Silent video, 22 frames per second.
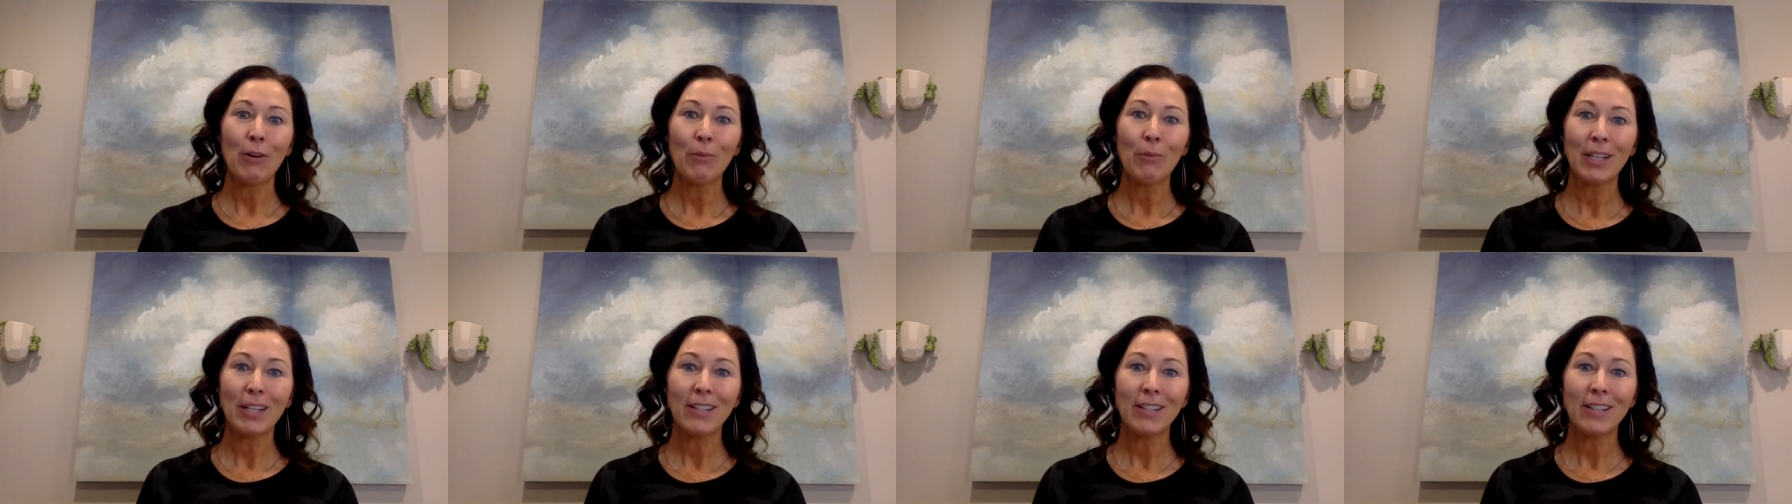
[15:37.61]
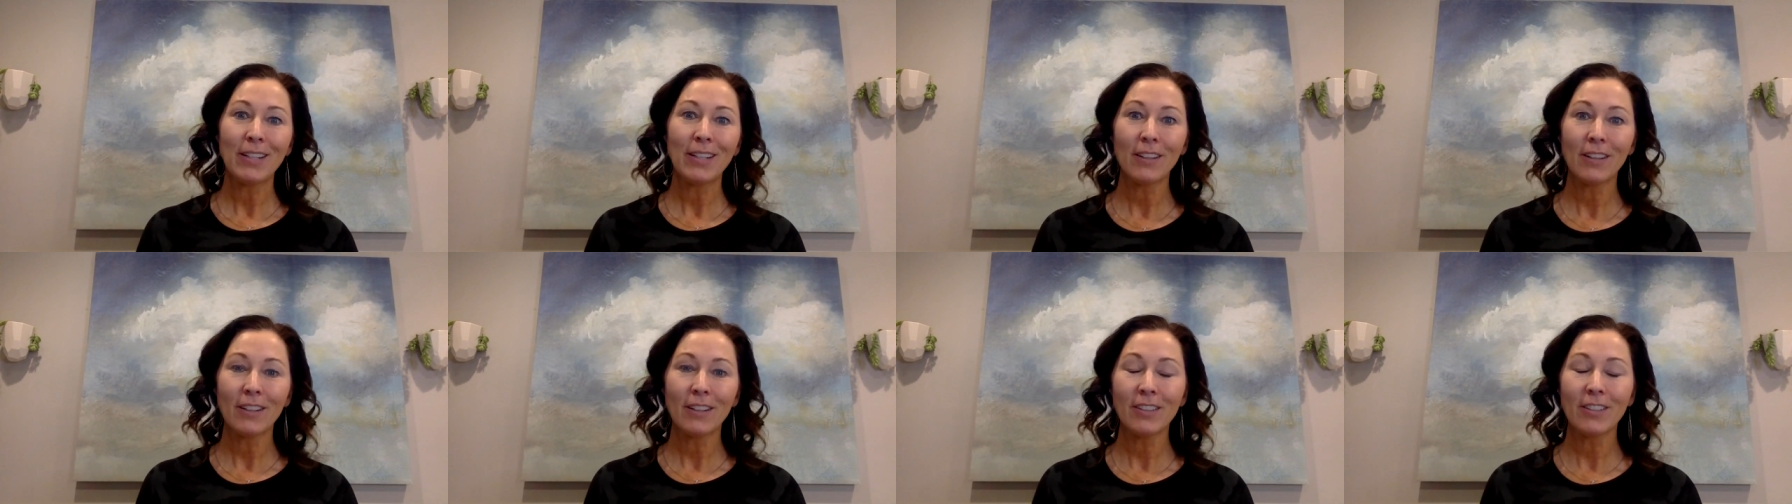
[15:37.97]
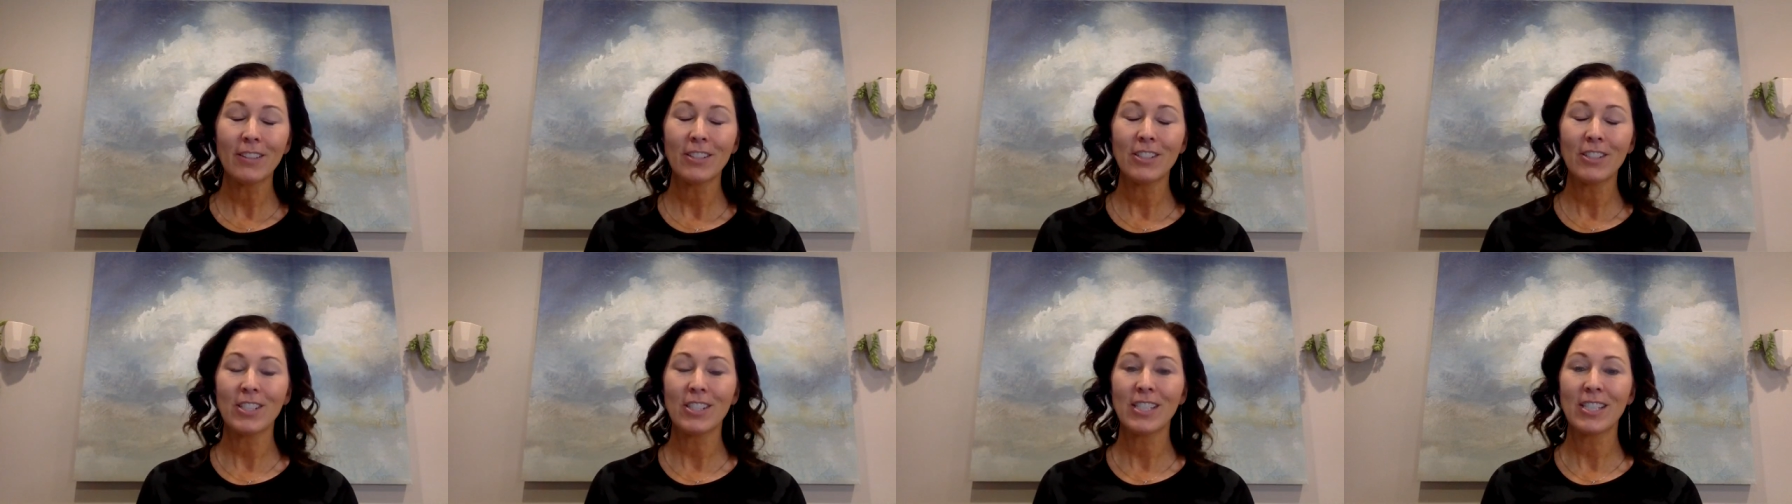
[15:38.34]
we need to learn
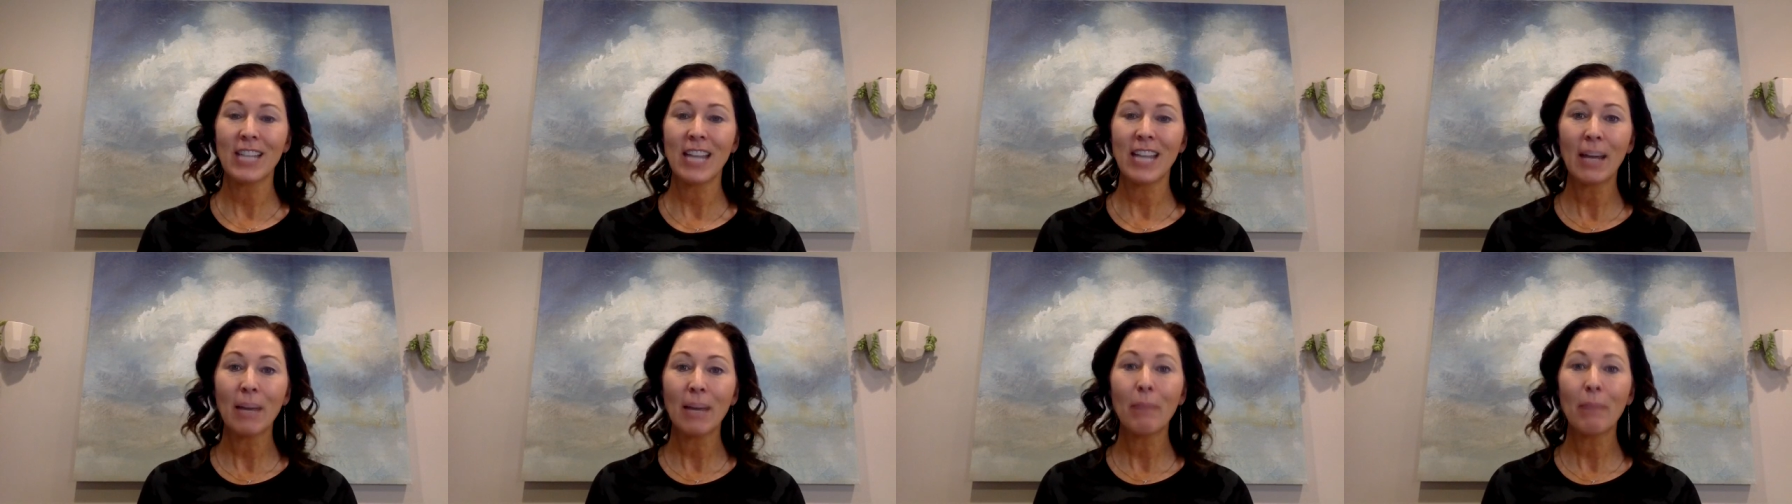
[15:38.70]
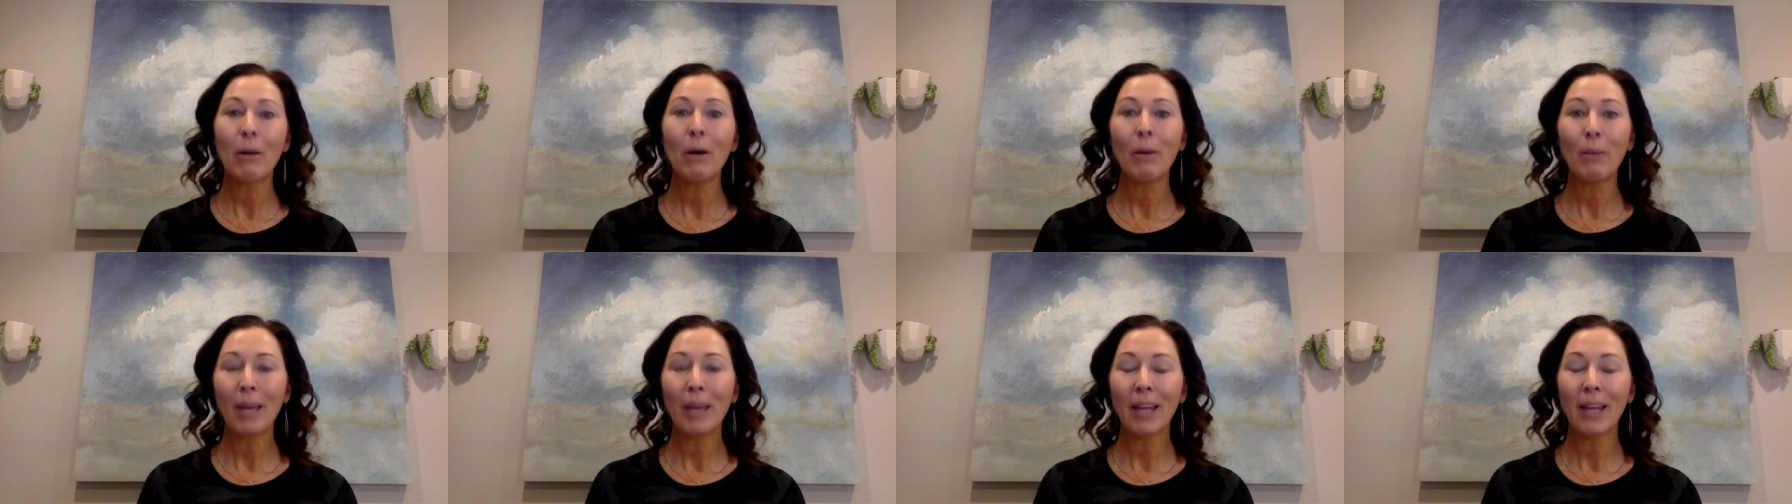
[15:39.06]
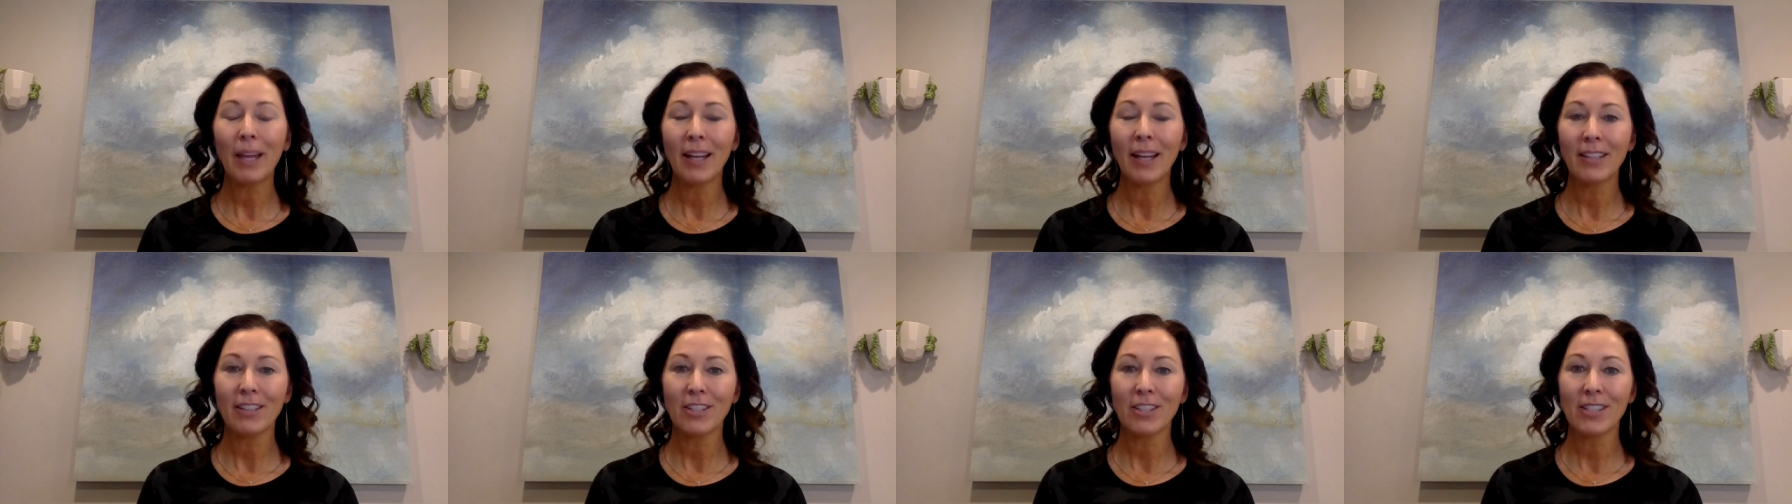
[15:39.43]
to just take a moment
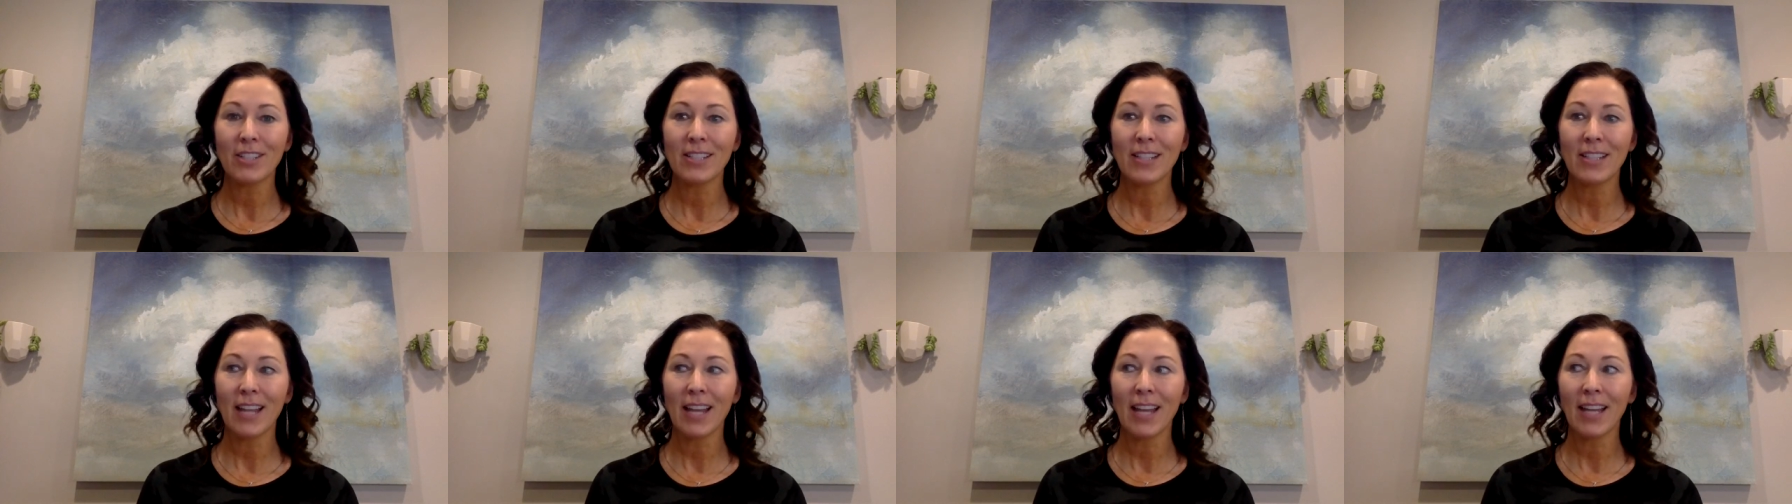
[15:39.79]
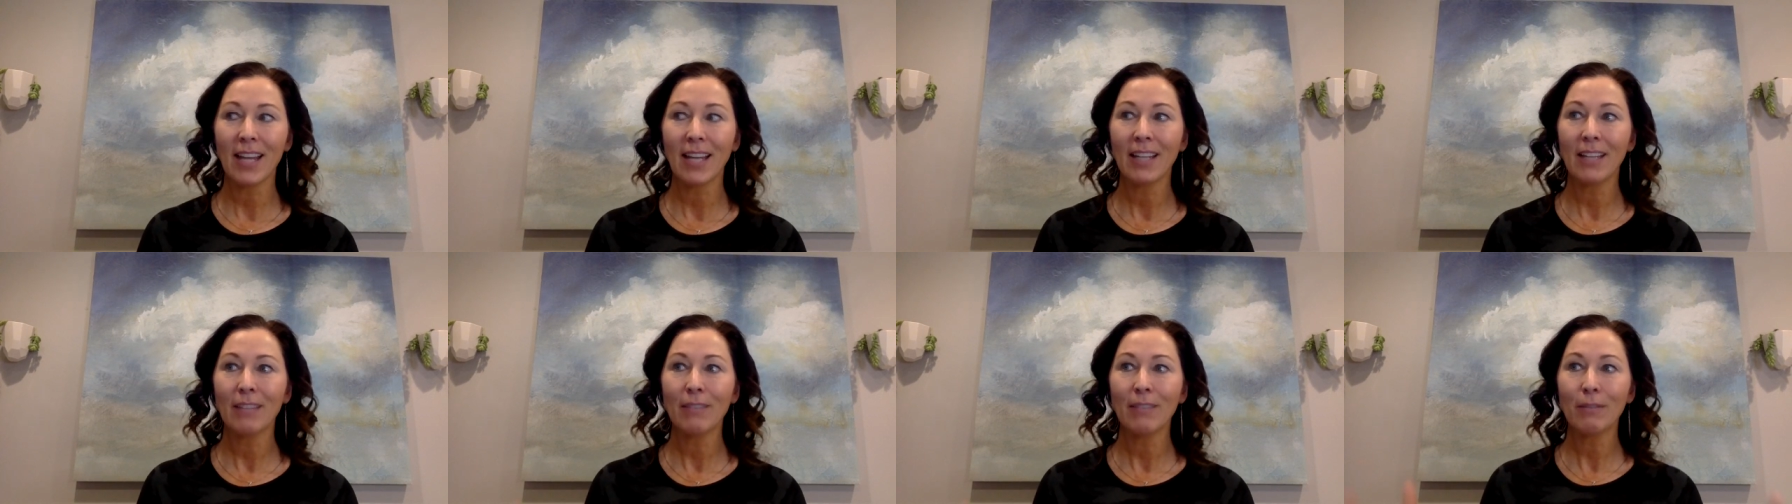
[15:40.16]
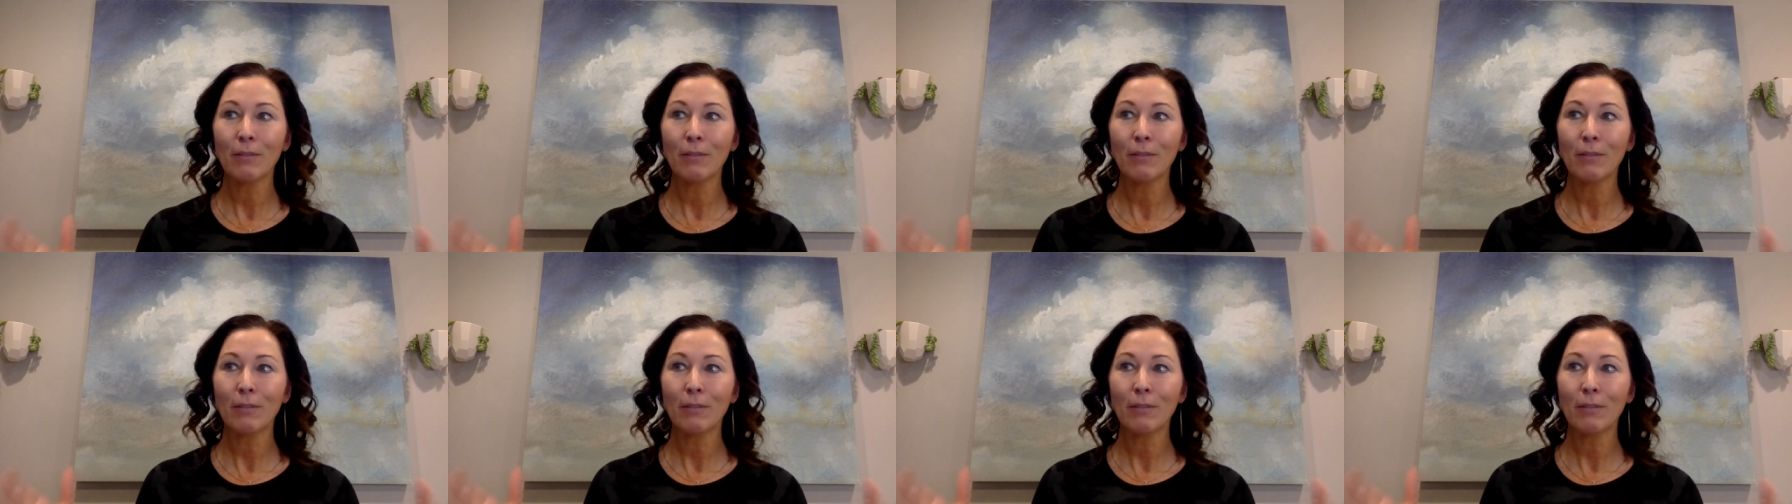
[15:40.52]
and just like